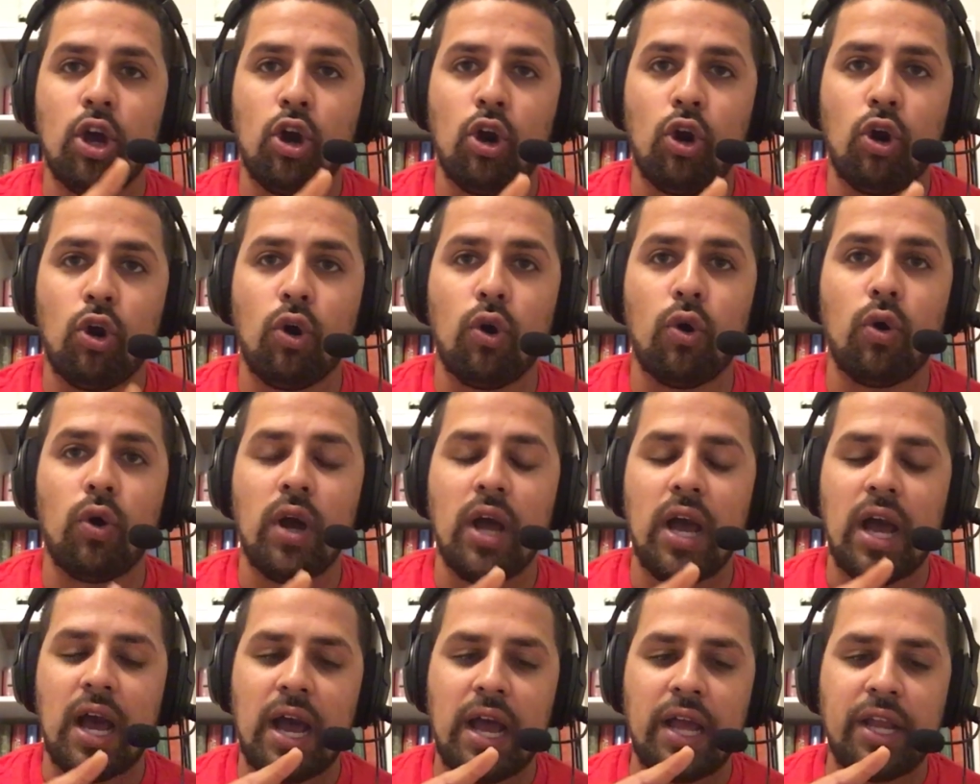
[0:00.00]
Oh,
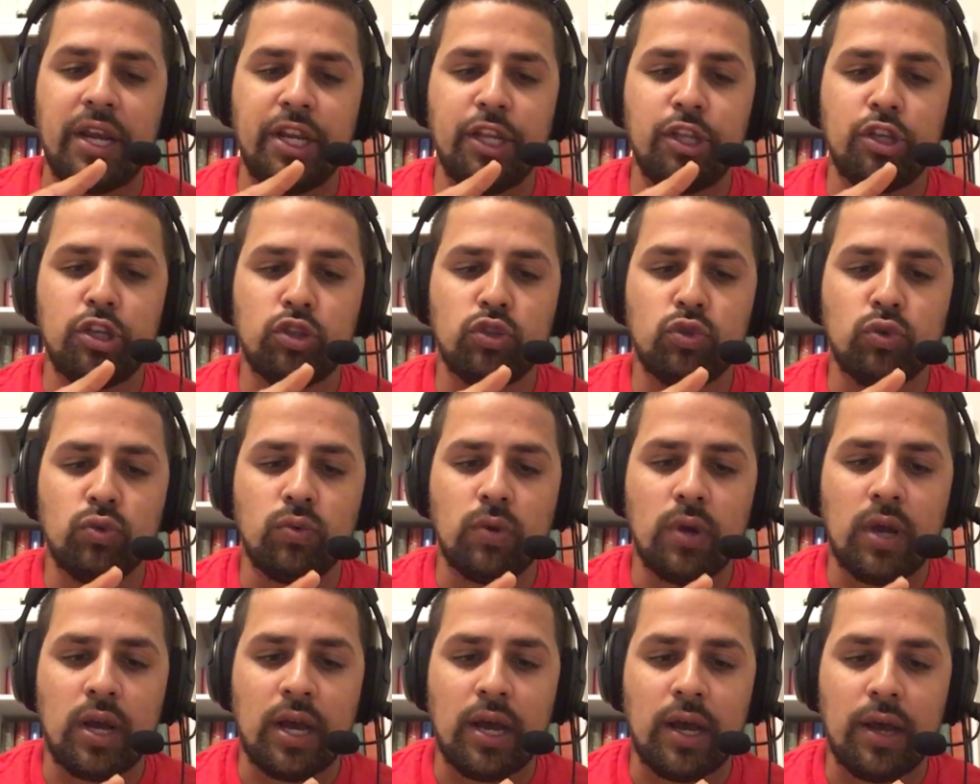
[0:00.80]
I need you
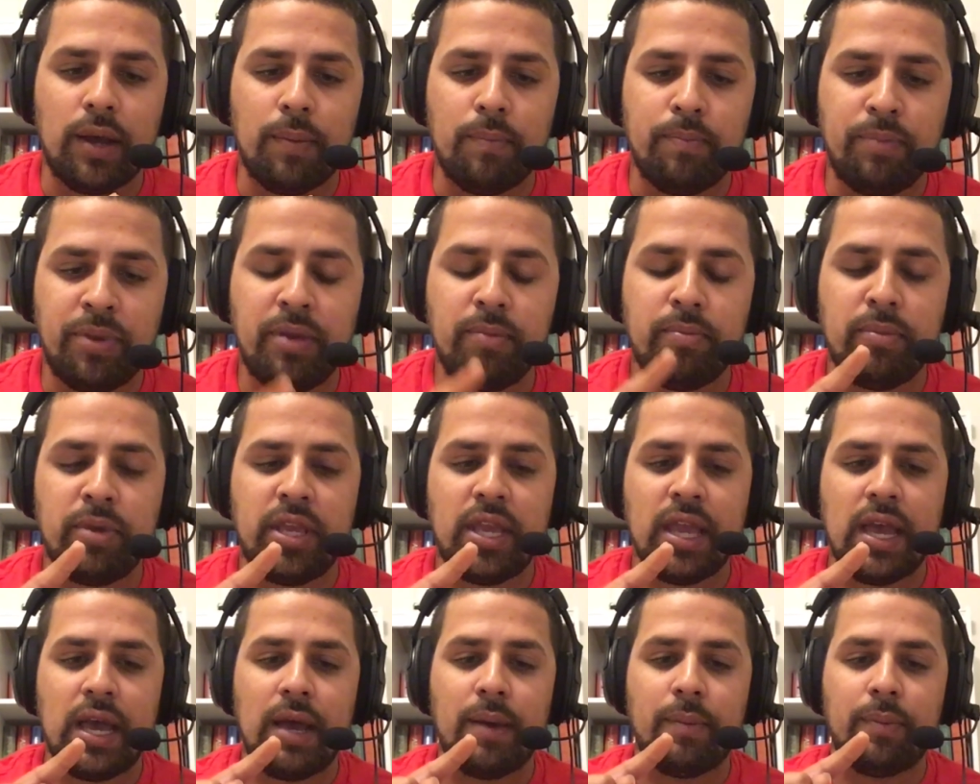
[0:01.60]
to uh, beat
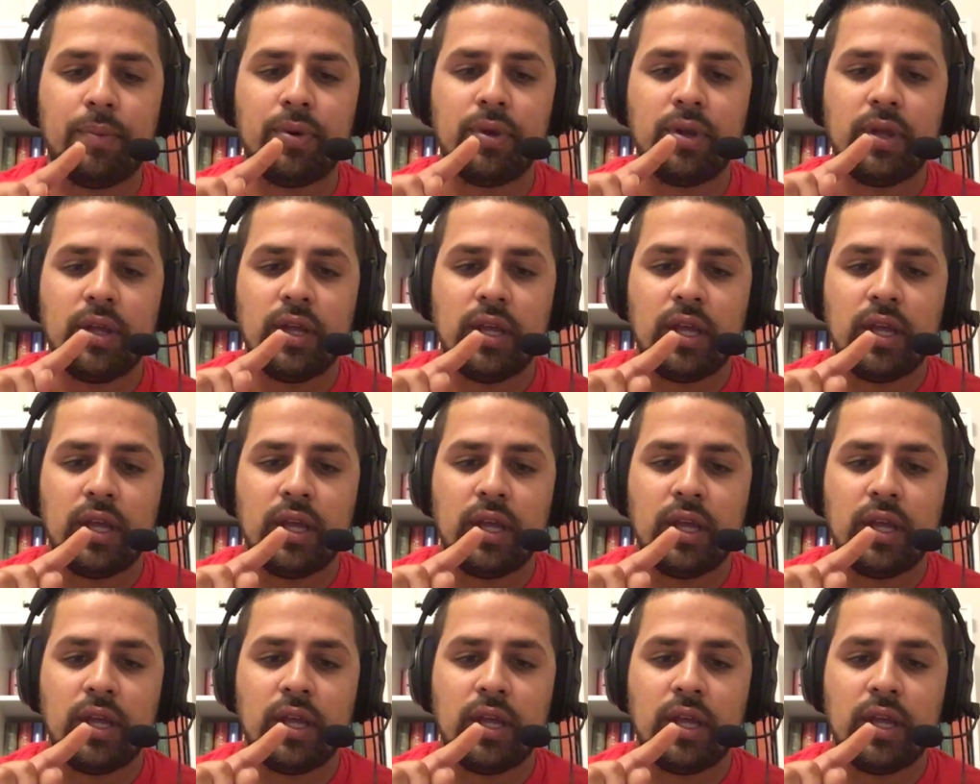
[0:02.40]
me up.